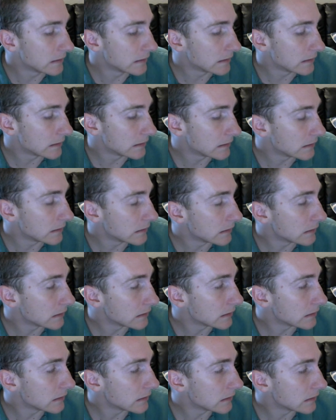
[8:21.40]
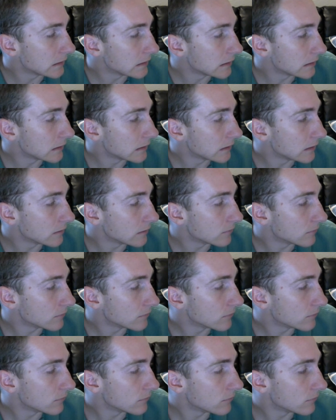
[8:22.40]

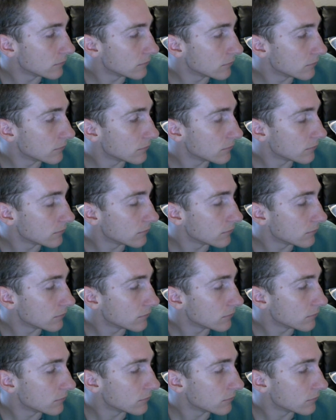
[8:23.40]
(silence)